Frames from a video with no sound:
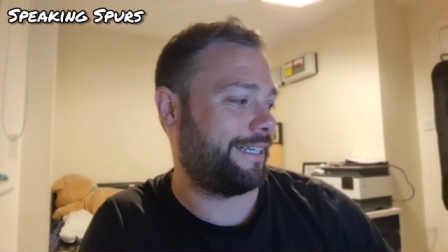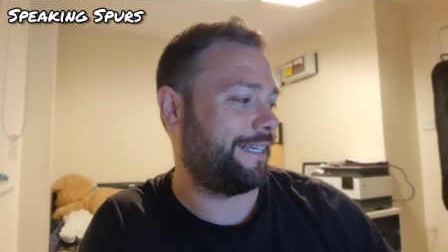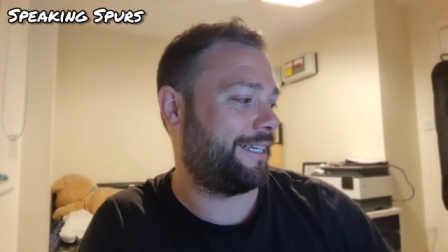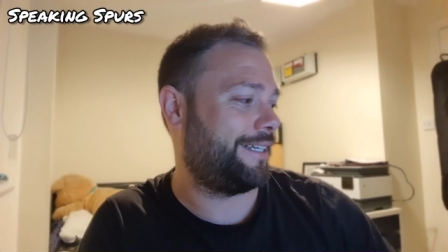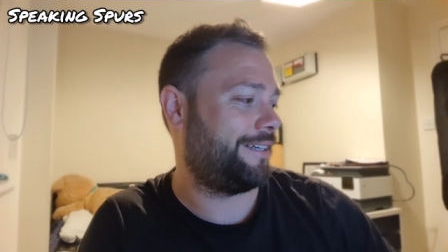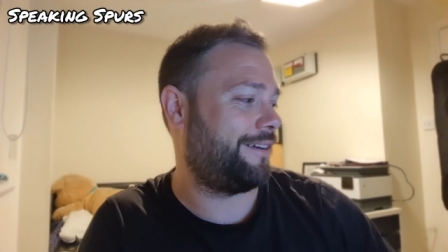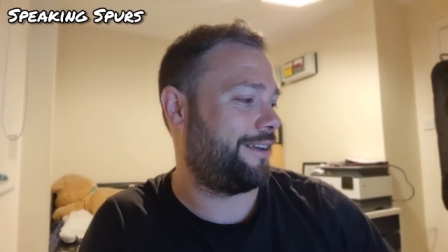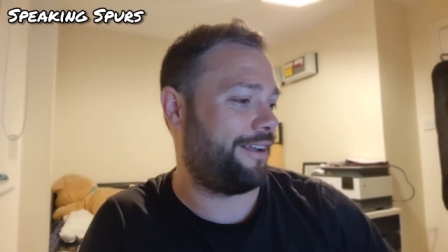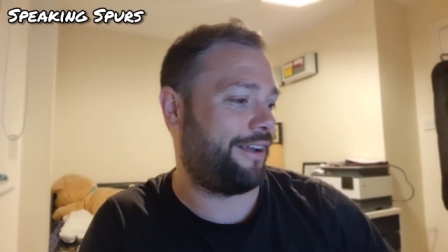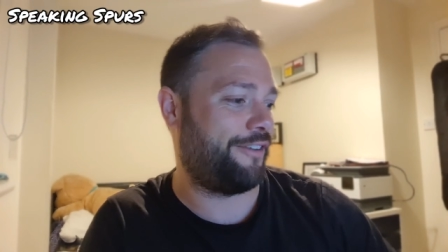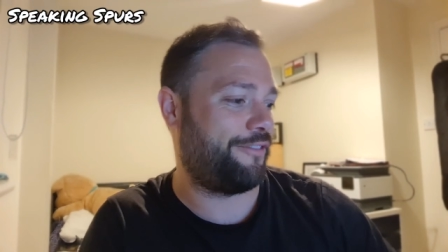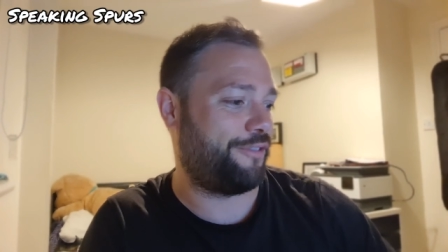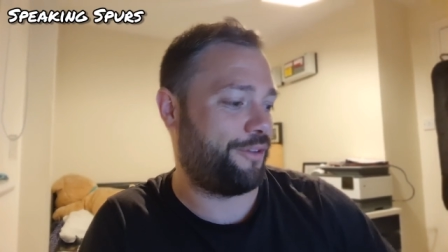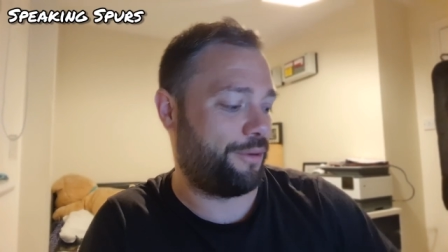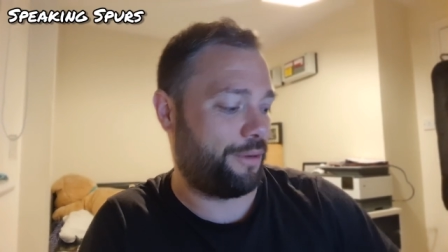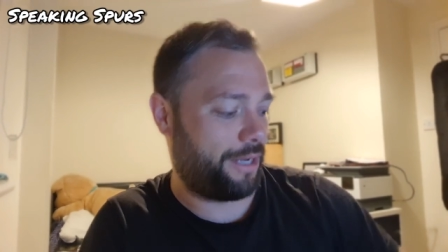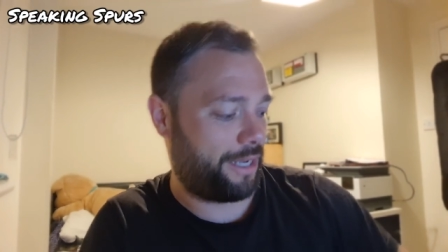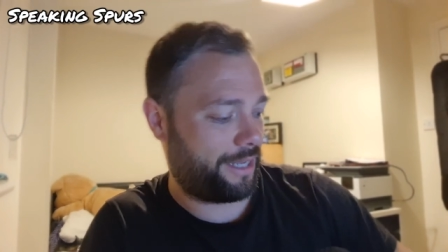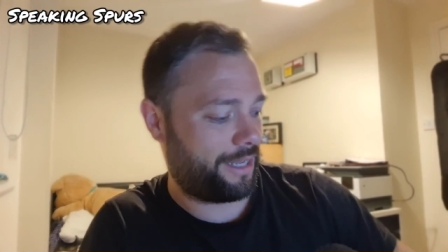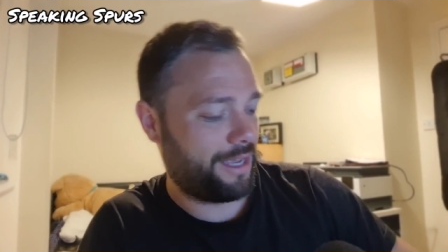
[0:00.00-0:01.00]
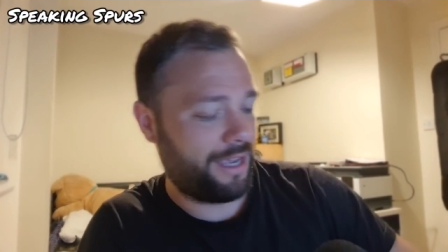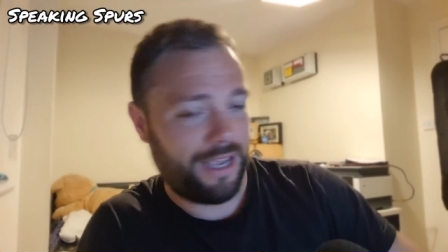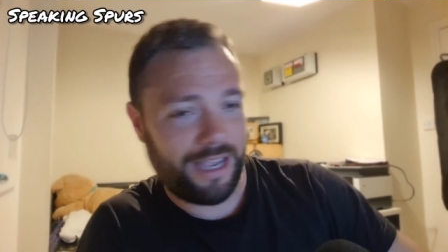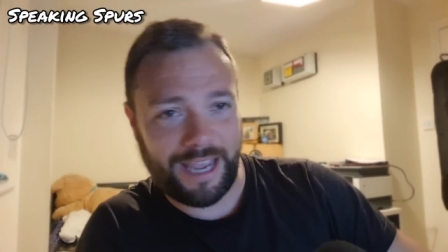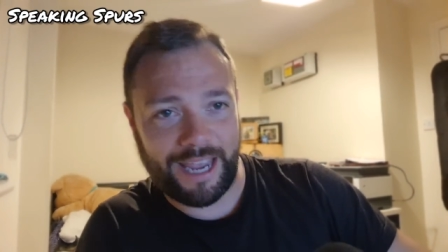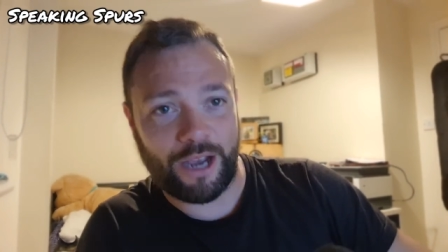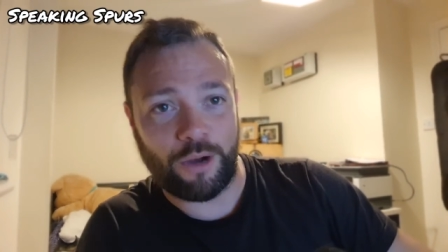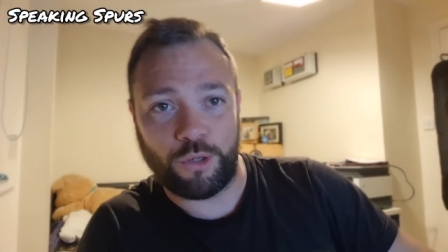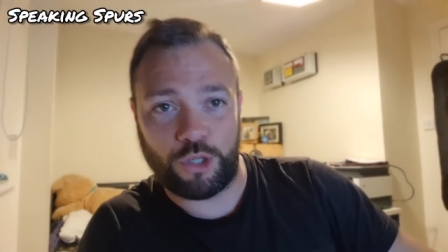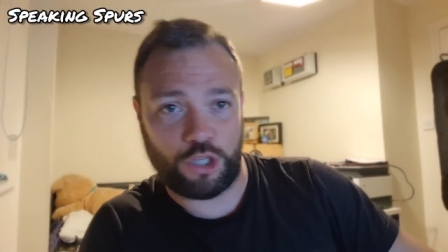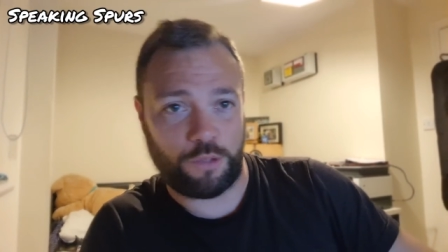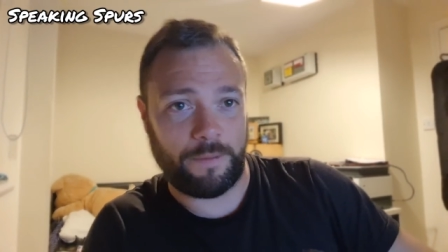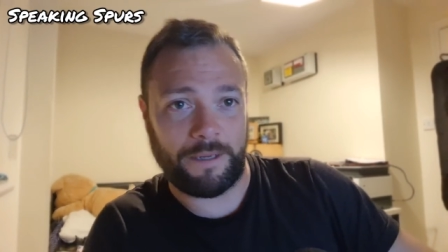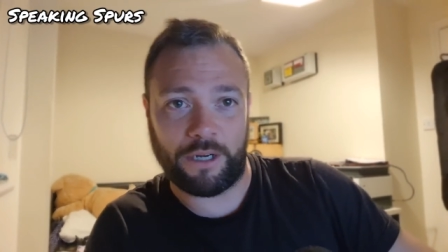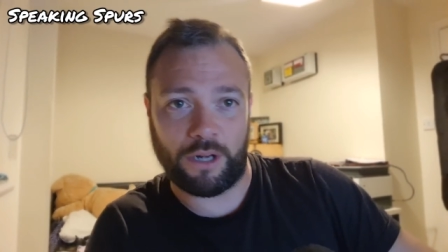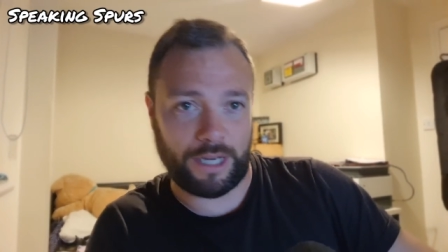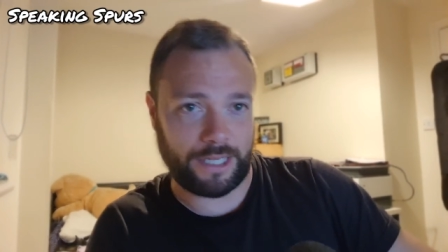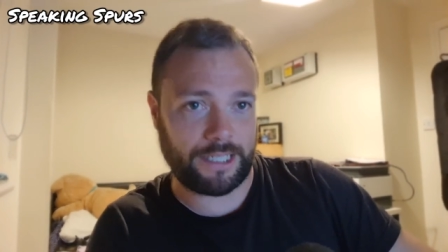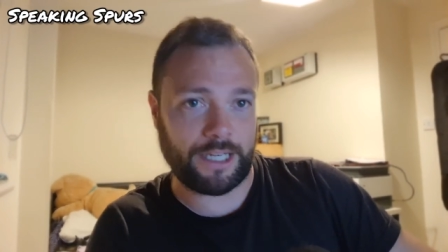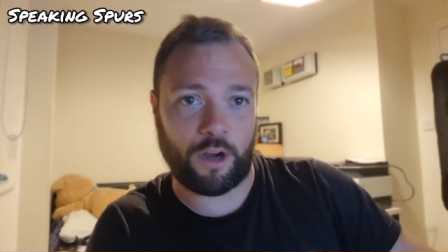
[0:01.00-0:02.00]
Uh, I, I, feel like it'll just be
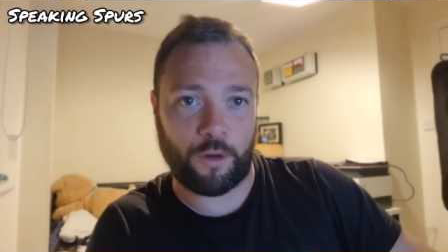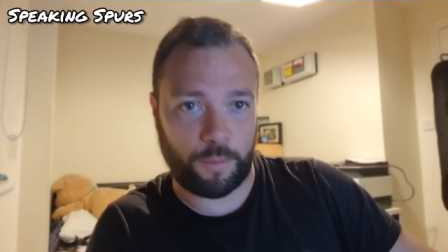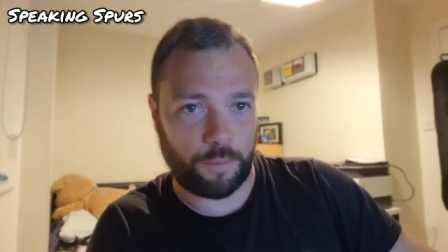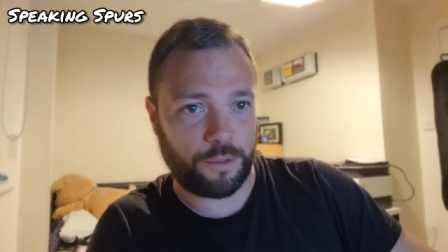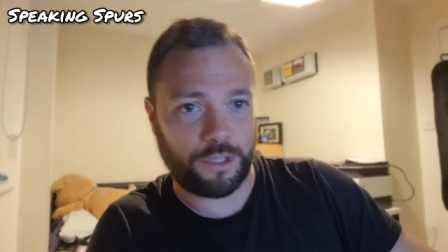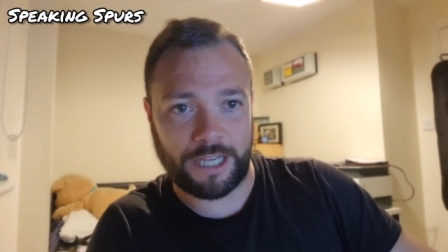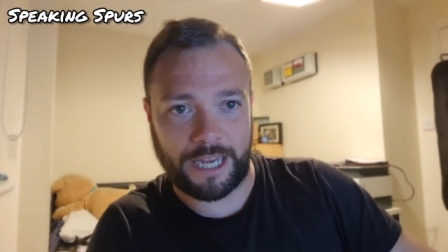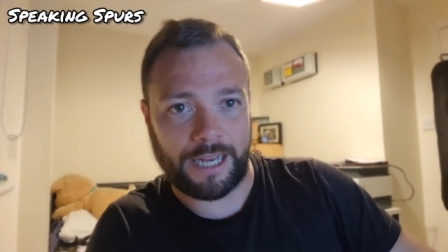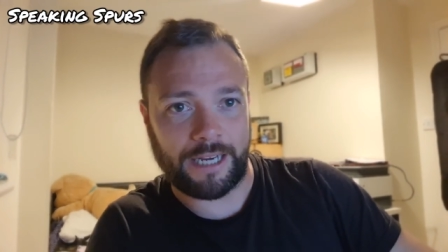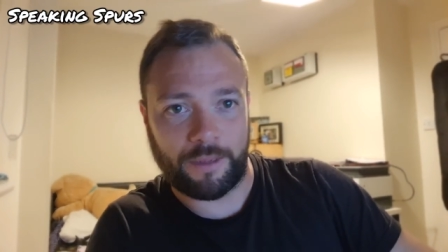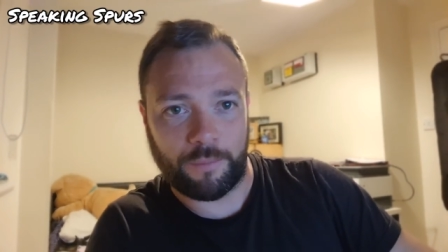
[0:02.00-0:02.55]
nice to help him settle